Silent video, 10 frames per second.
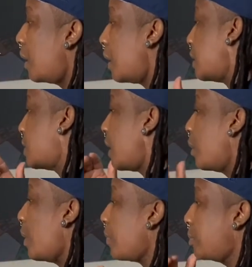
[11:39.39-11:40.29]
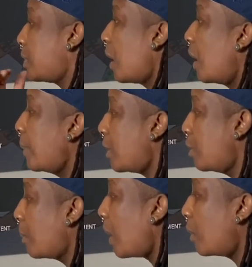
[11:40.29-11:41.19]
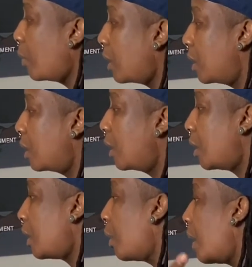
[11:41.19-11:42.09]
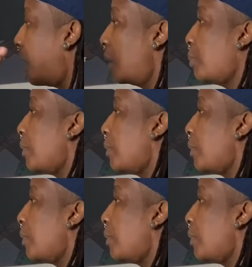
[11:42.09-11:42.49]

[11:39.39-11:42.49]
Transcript: It could take away from time that you might want to go out and